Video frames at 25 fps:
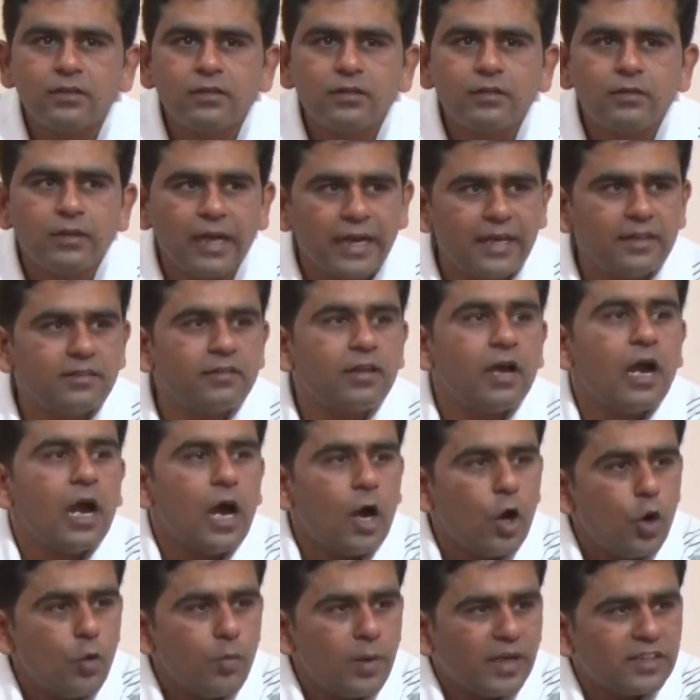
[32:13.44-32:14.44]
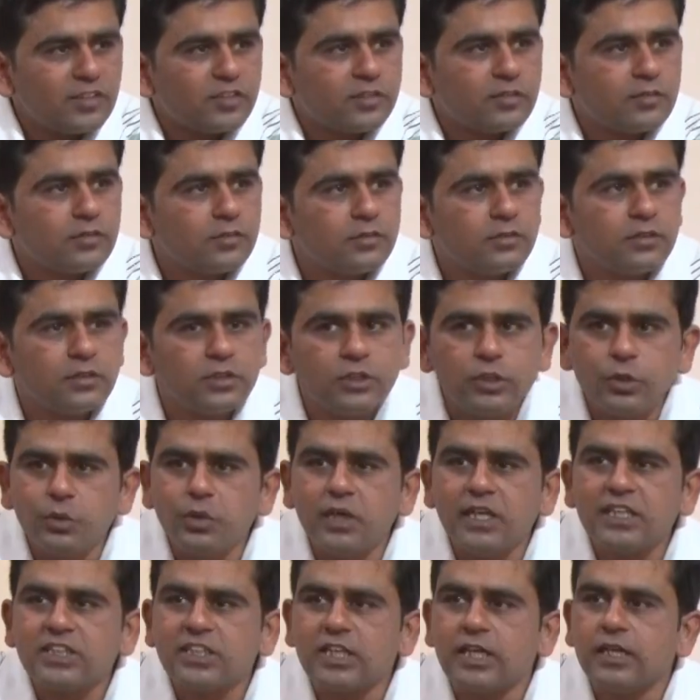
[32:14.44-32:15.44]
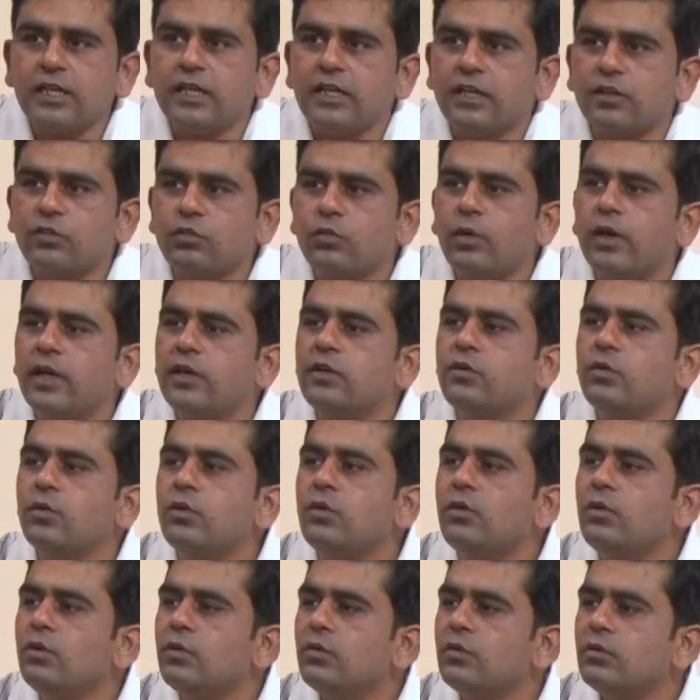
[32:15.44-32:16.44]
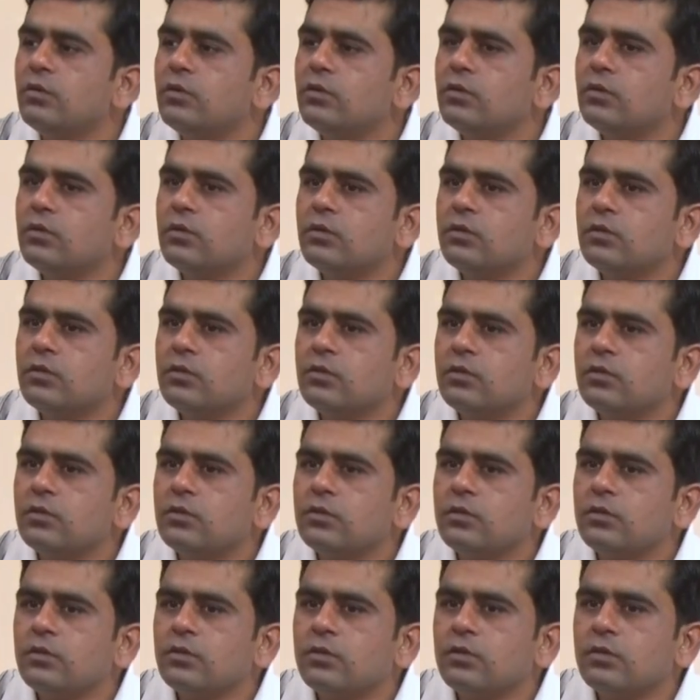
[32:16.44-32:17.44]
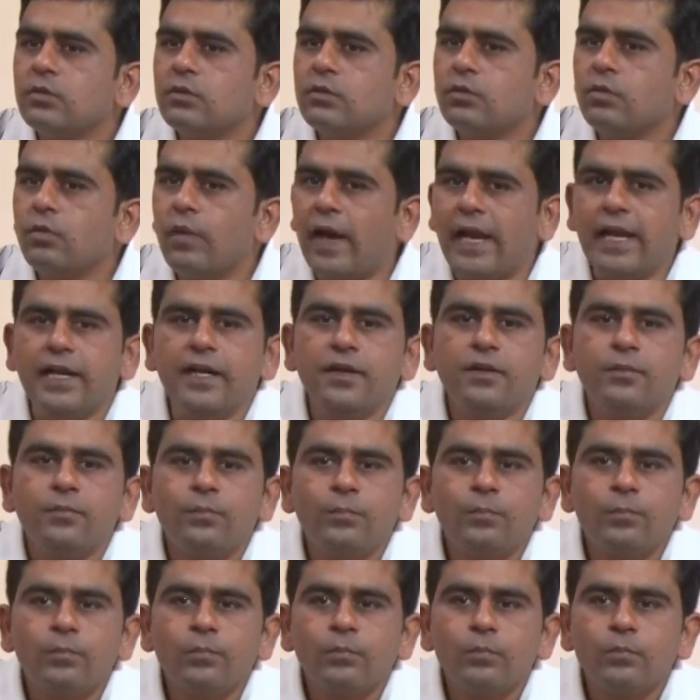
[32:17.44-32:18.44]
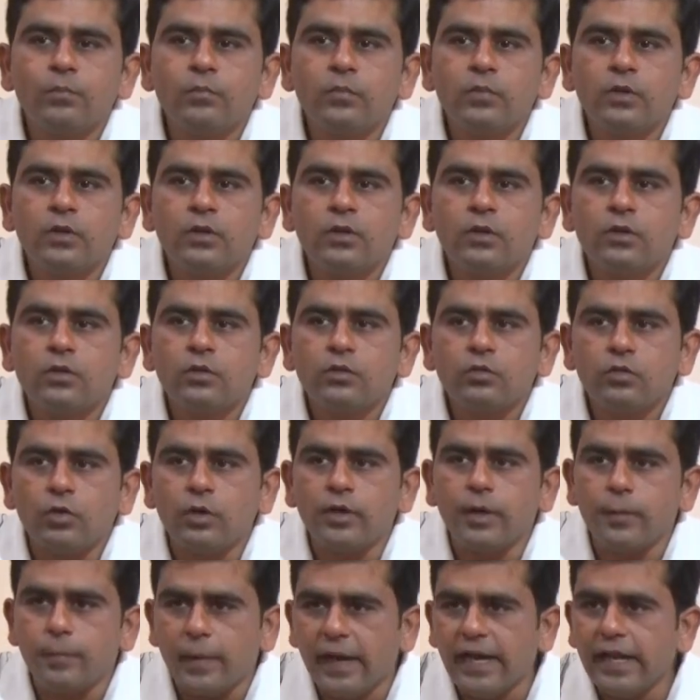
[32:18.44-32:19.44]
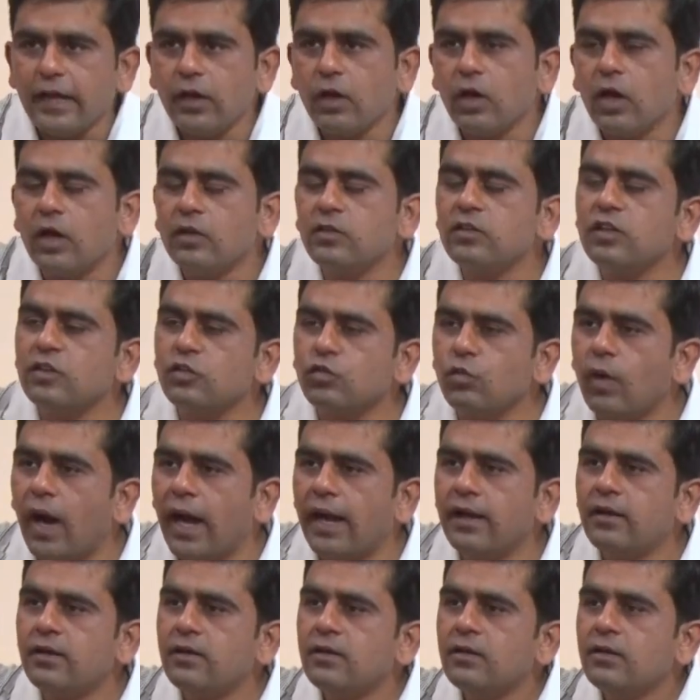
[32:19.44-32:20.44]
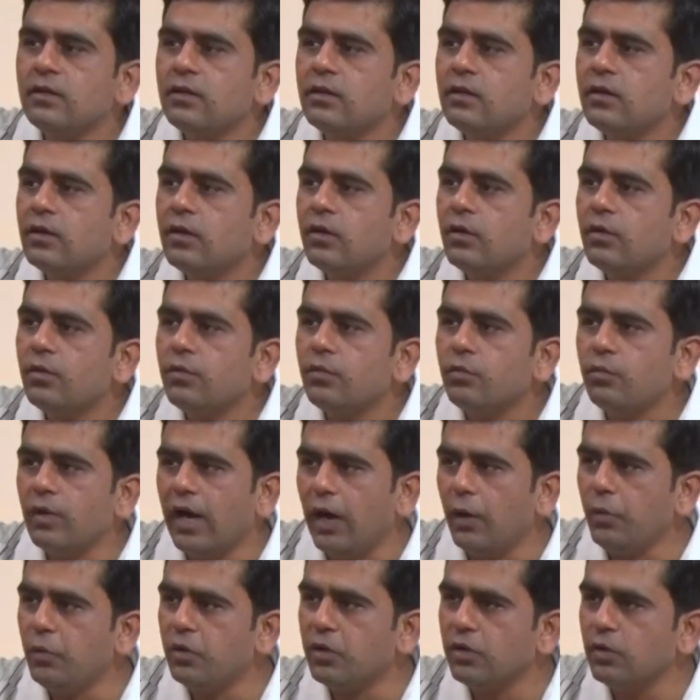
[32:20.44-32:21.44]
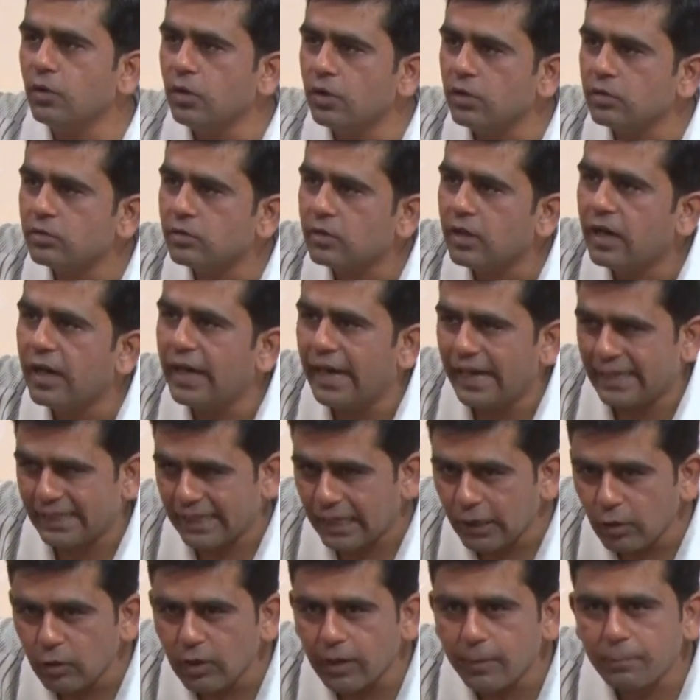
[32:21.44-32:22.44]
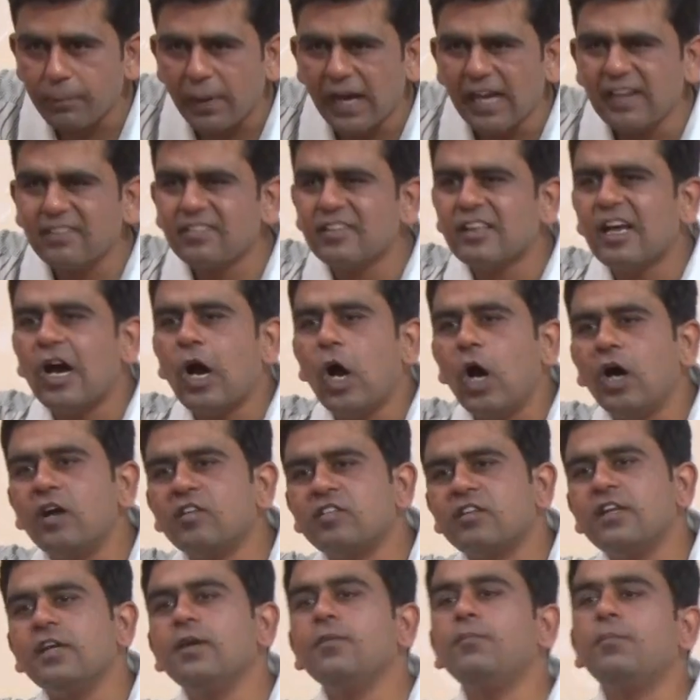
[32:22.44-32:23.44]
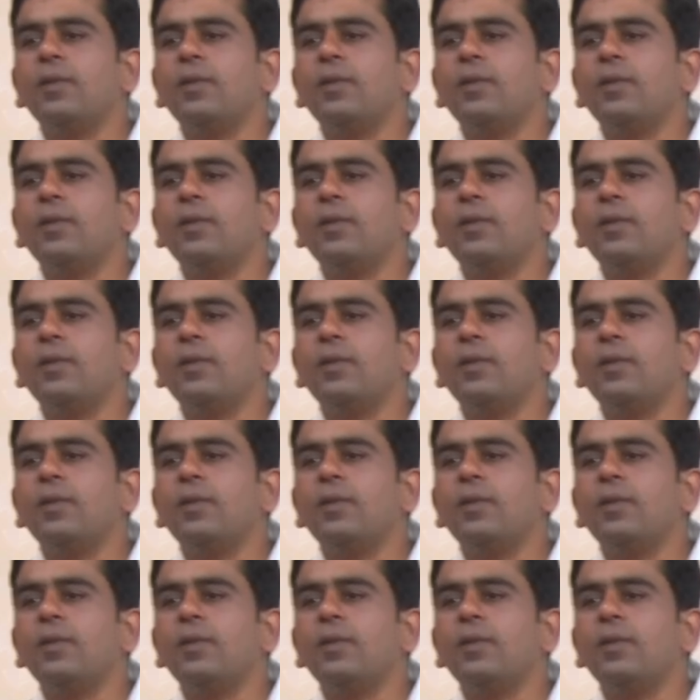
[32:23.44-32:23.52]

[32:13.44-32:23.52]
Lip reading: That is how much duration it is going to valid. So depending on this one, we have to use rectangular pulse or sync